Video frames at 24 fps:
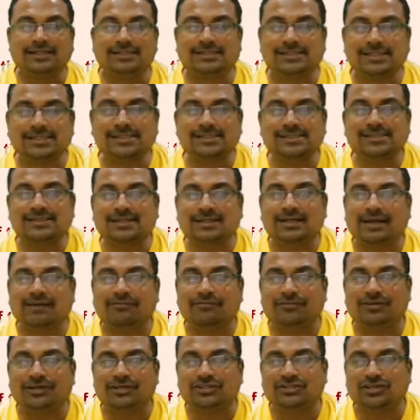this is the
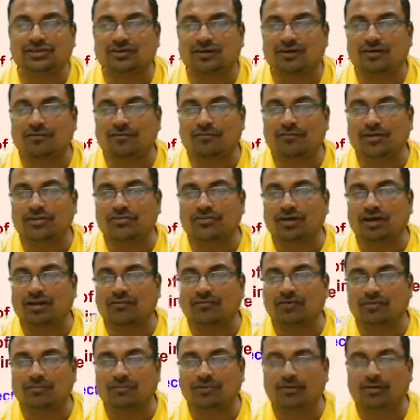definition of
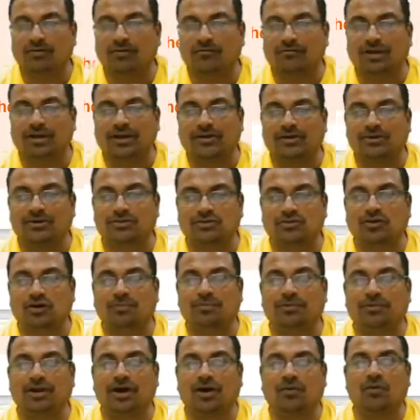resolving power of
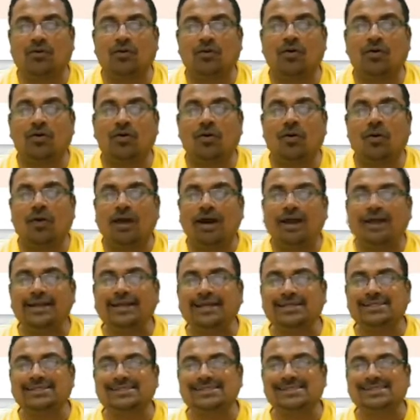microscope. Now what
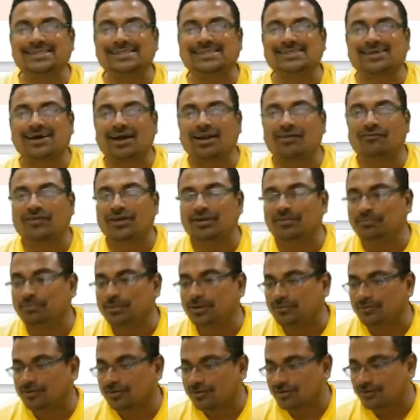is resolving
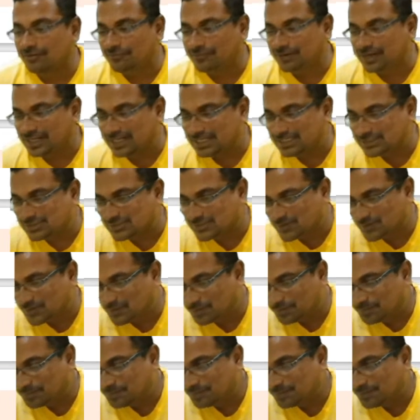power of
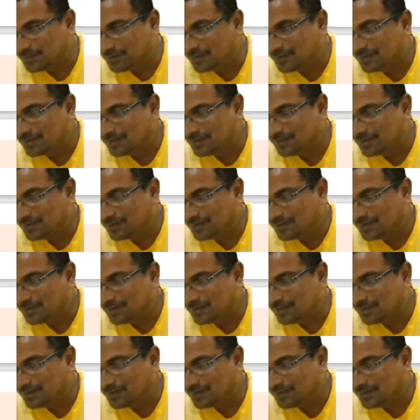telescope?